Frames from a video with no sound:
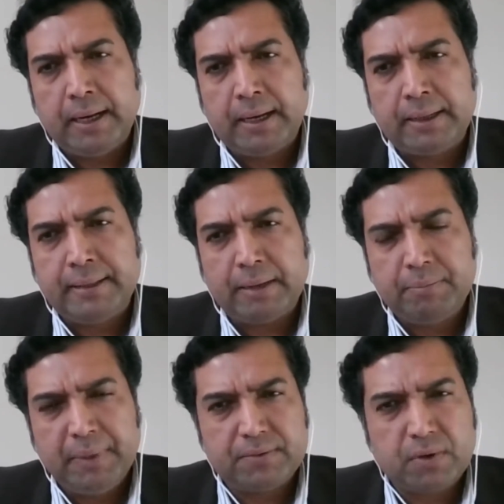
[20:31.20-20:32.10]
That
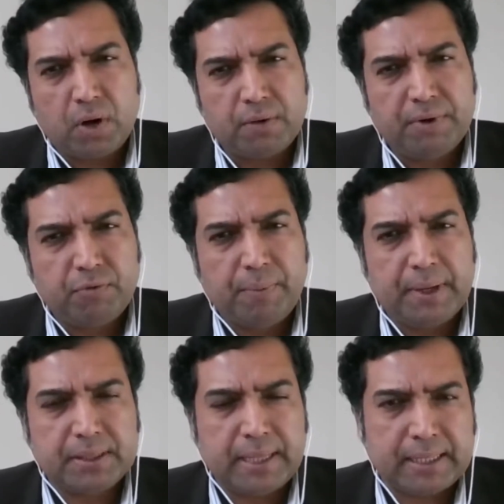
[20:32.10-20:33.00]
means a lot of
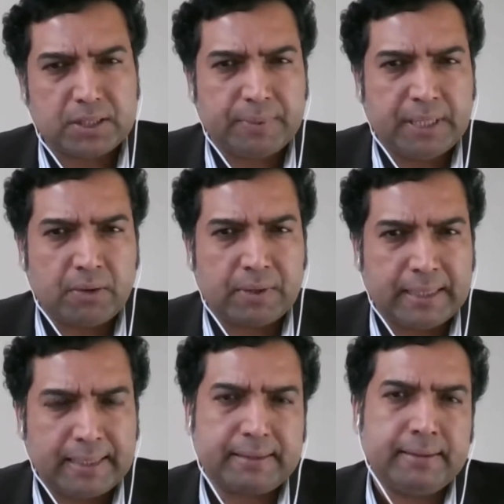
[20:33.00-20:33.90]
information has to be now
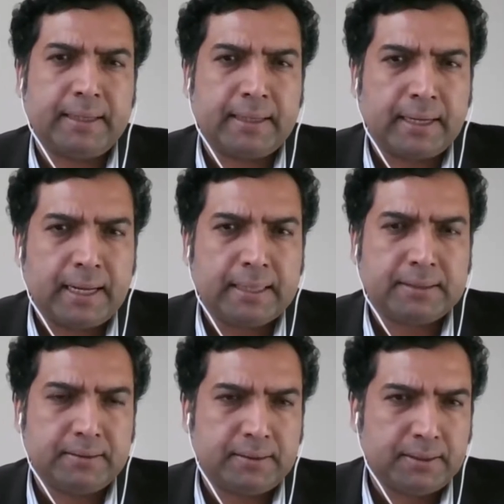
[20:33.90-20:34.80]
collected and
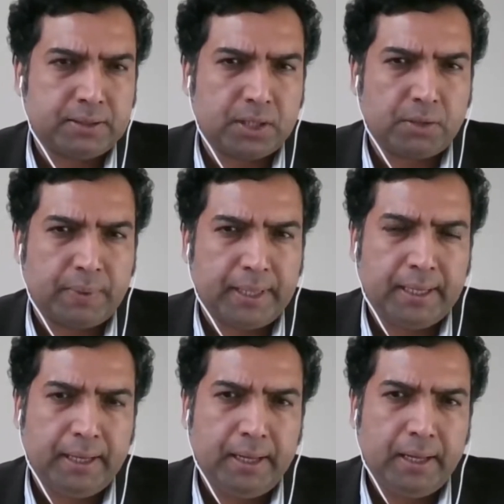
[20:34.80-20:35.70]
analyzed in a digital
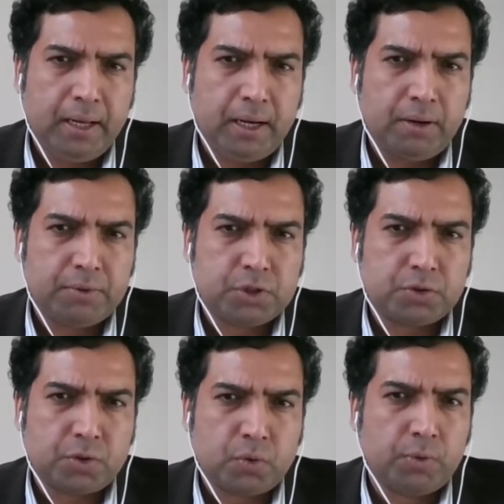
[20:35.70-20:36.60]
way,
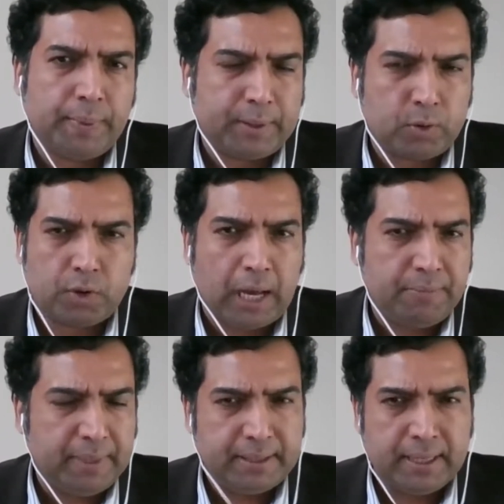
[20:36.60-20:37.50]
which could have
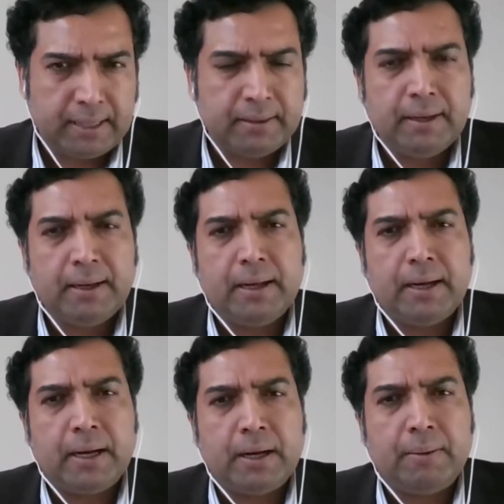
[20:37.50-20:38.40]
been done
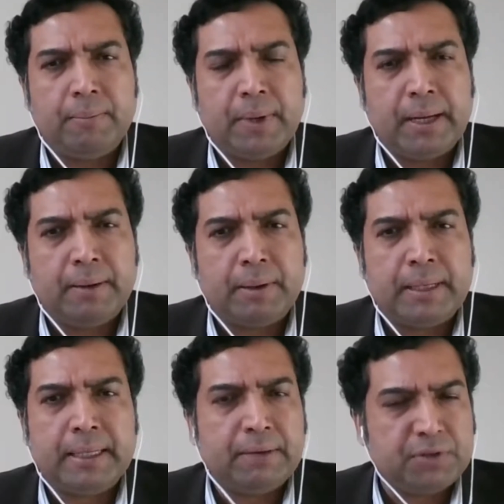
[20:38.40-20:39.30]

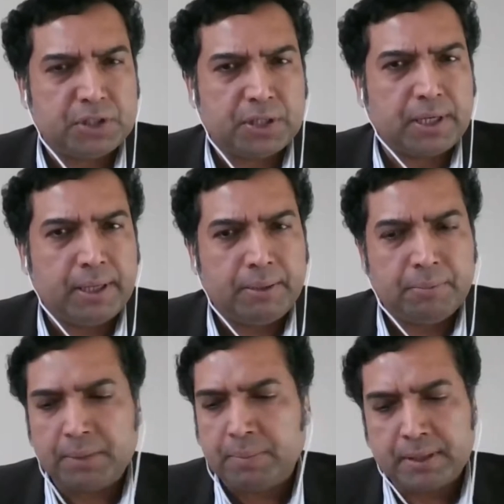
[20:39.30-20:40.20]
inefficiently,
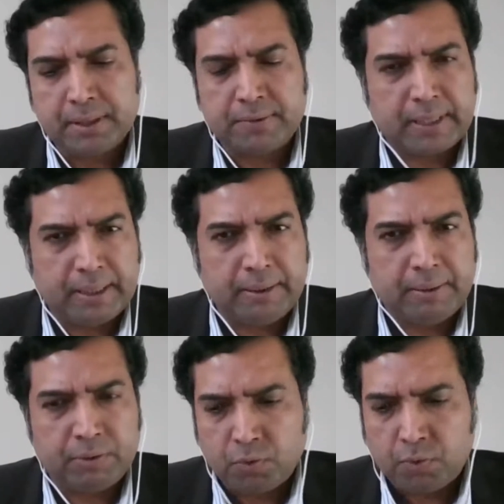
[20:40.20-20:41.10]
but
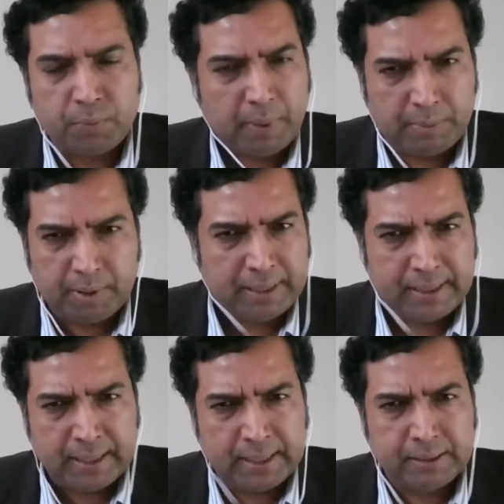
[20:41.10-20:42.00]
certainly through paper
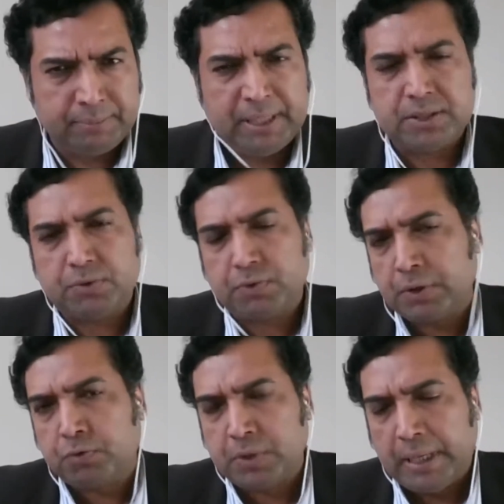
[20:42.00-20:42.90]
and other means, it
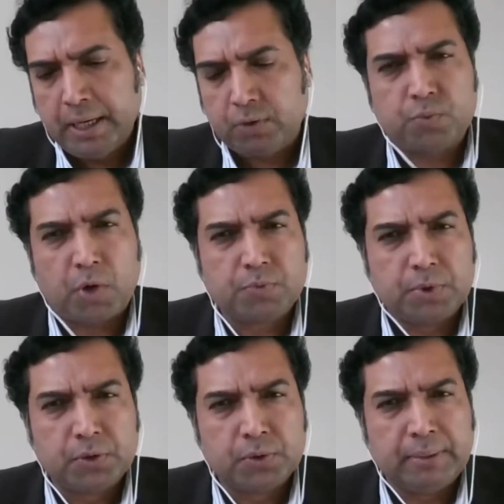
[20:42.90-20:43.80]
was
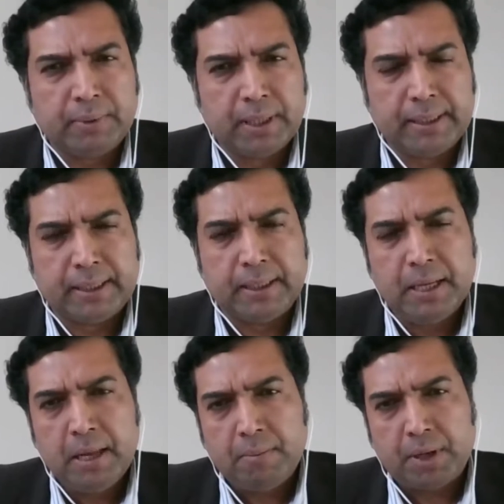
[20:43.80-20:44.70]
possible to do them earlier.
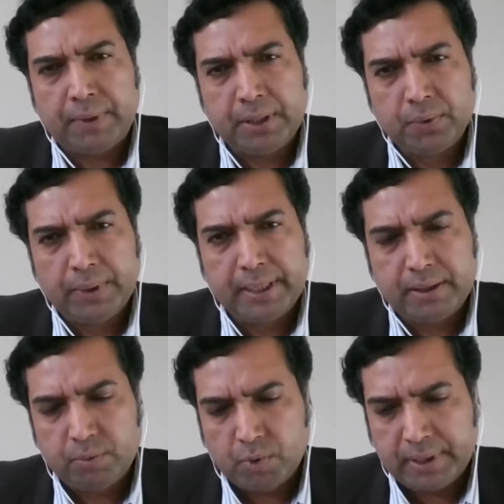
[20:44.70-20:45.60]
But when doing it
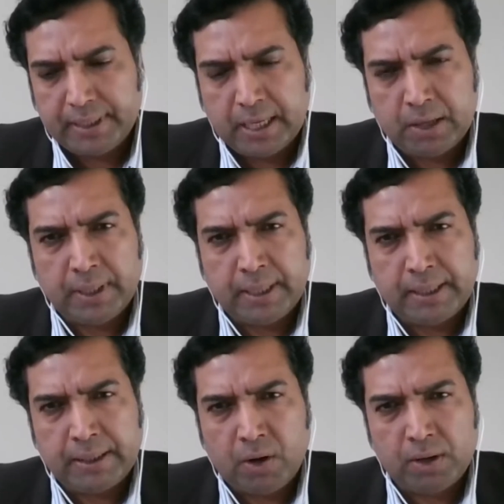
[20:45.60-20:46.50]
remotely now,
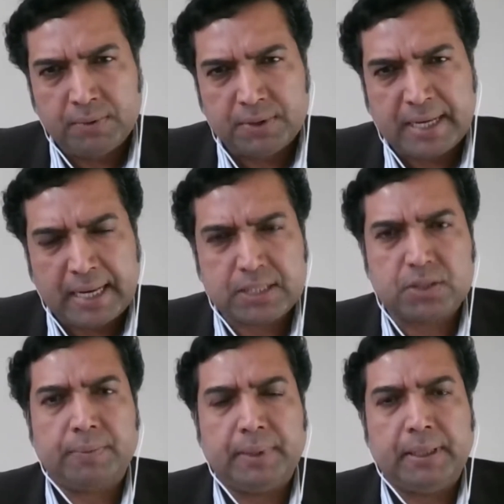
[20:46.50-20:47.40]
all of this has
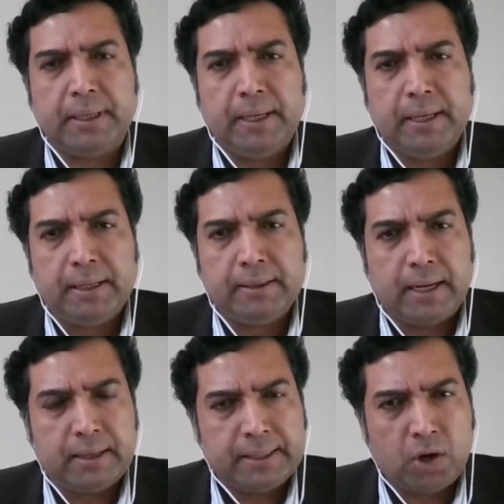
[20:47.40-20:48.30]
to be
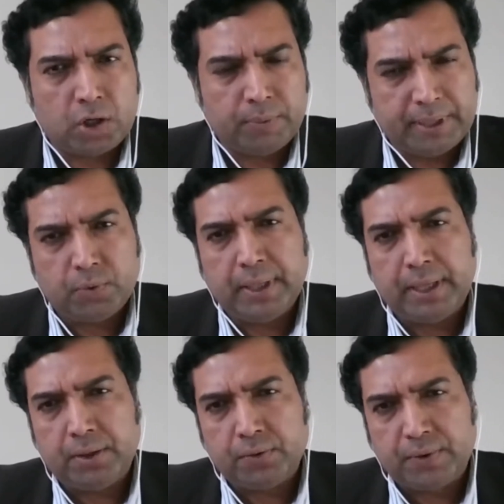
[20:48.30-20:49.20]
done in an automated way
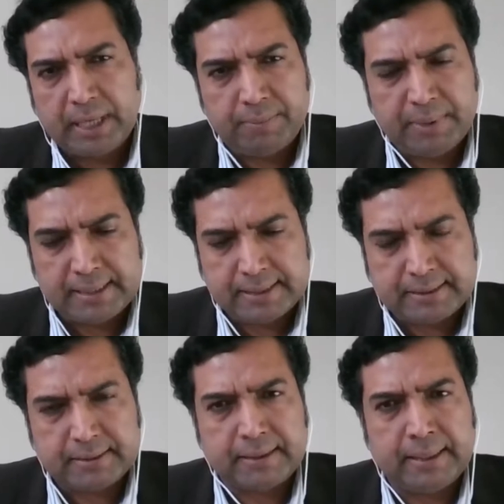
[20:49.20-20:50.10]
using APIs,
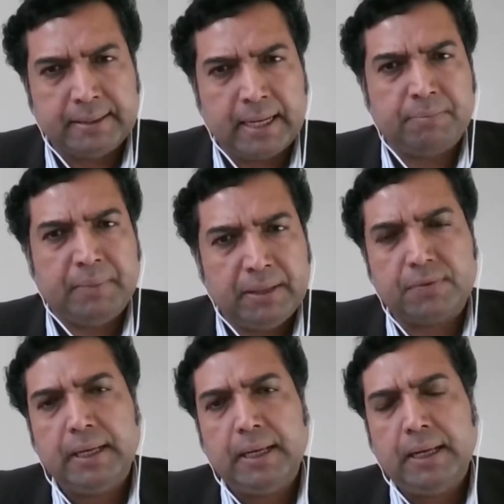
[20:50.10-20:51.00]
etc. And that
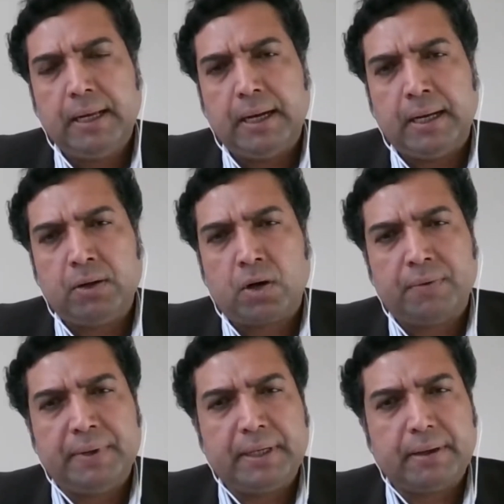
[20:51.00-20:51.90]
means a lot
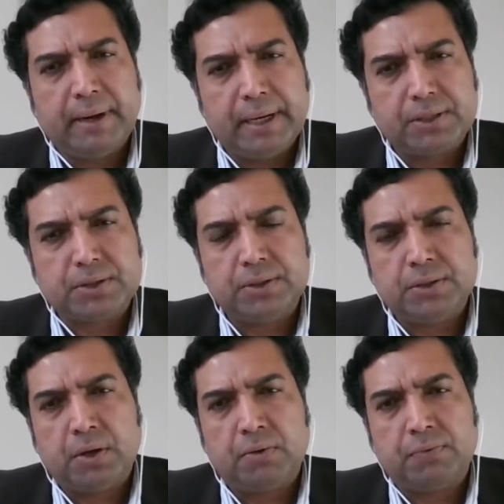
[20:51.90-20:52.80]
of integration
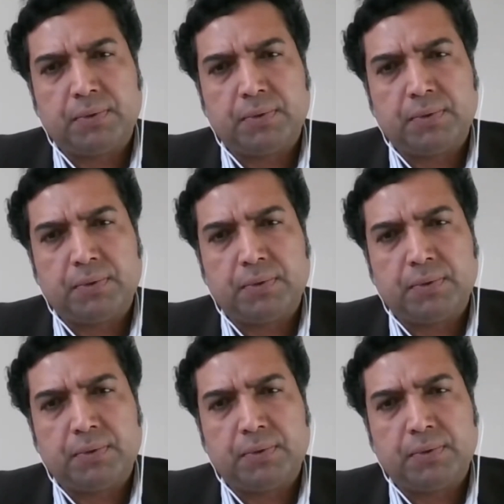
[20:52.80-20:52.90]
of